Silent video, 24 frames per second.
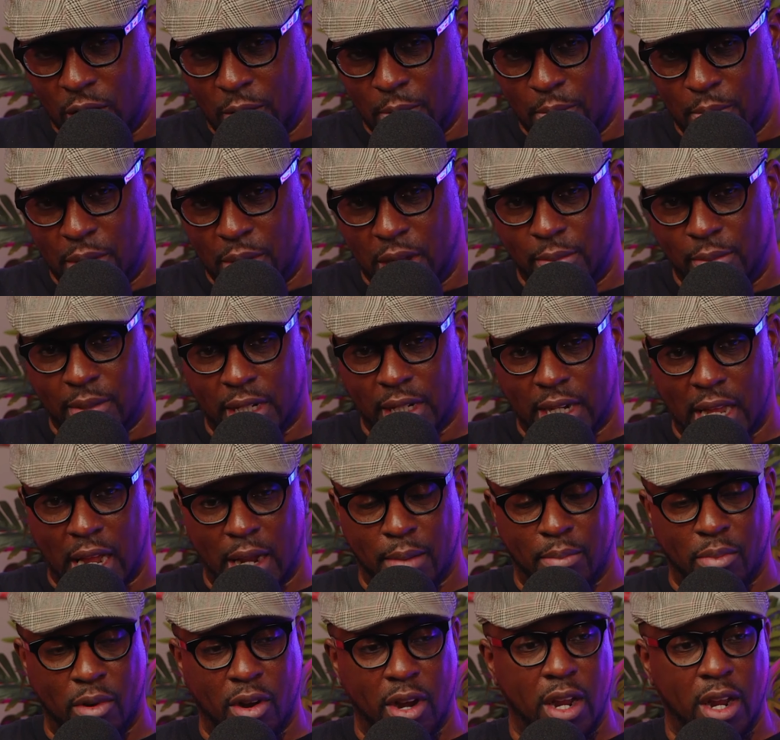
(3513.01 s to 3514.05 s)
public
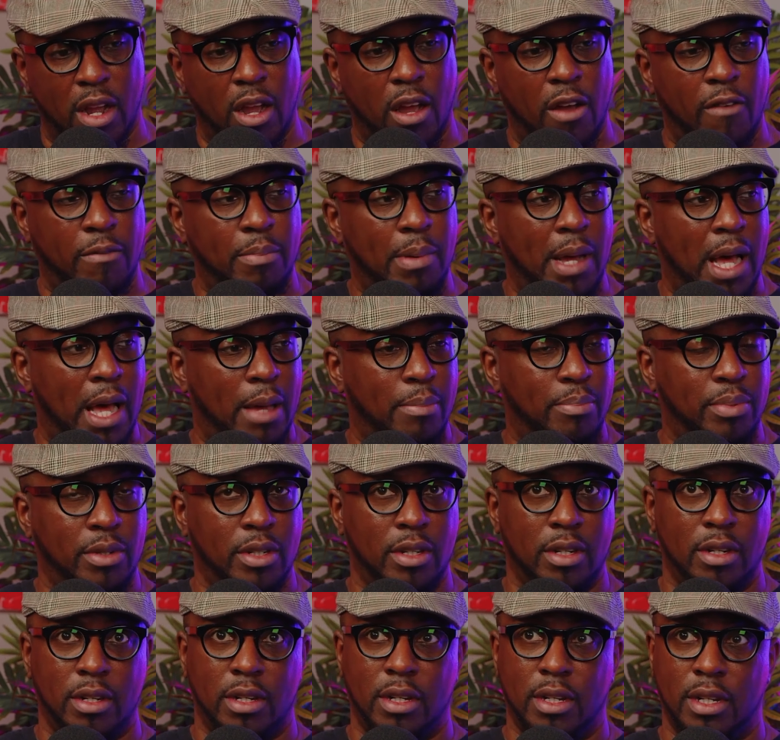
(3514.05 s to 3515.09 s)
library off
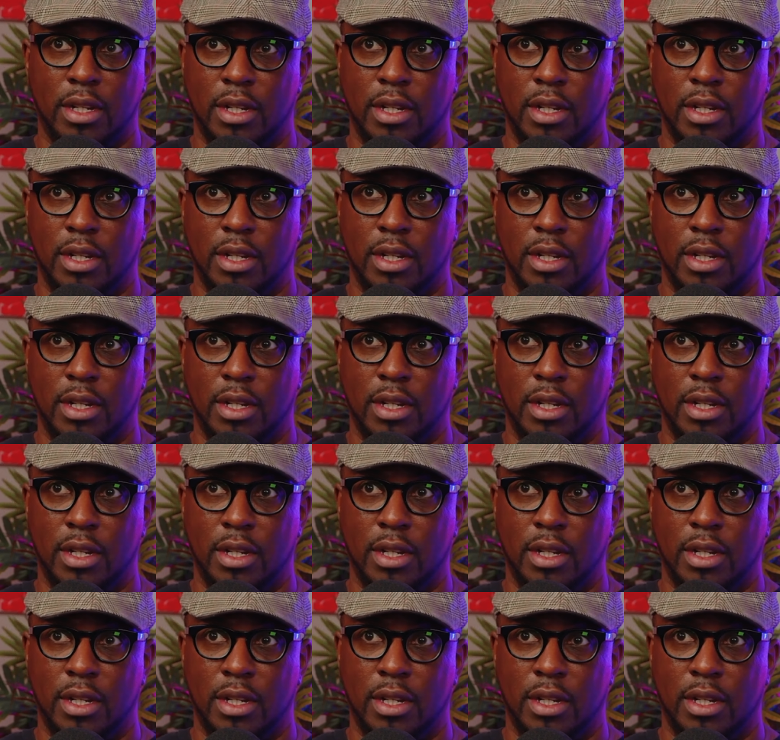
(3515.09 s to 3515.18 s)
Poplar.